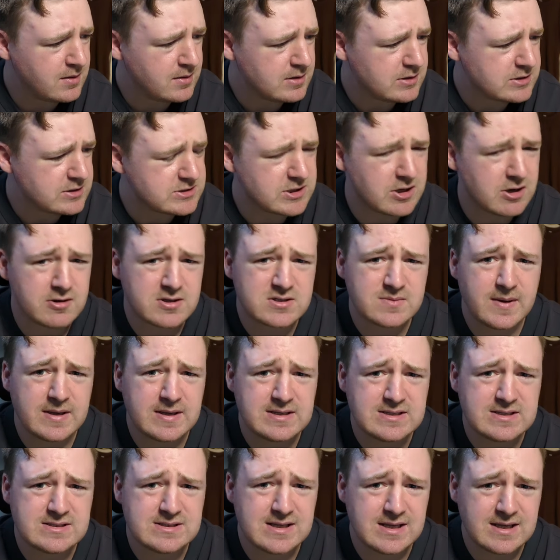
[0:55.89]
Sharks by
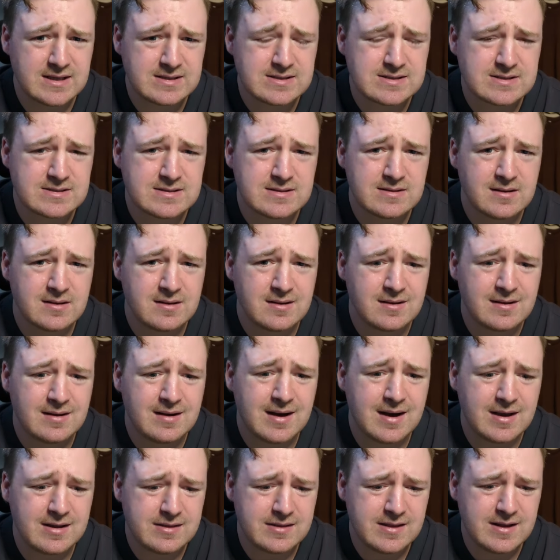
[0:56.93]
6.
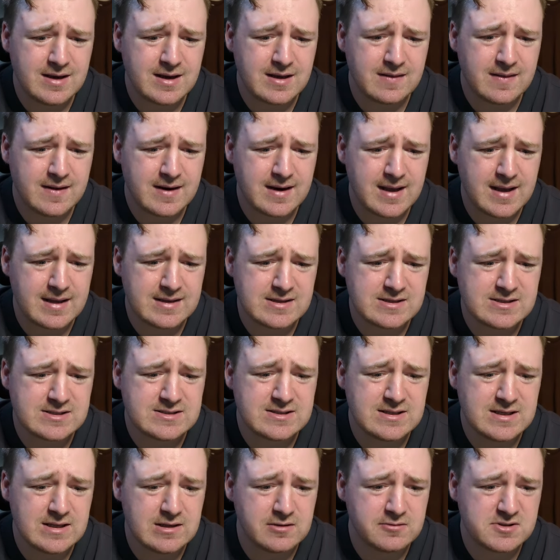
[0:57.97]
I think, and then I had the
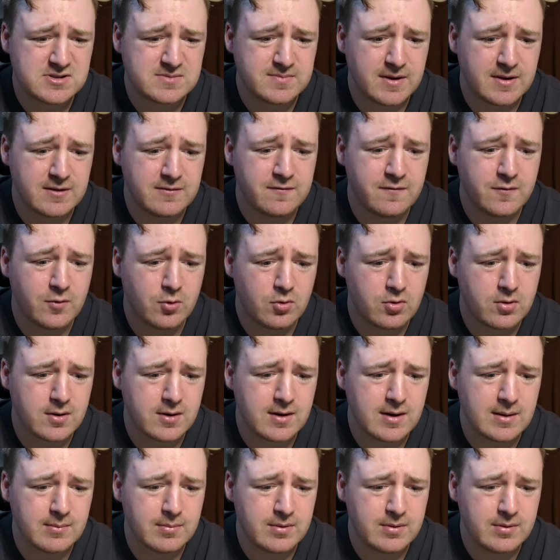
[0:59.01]
Sea Eagles by 4, I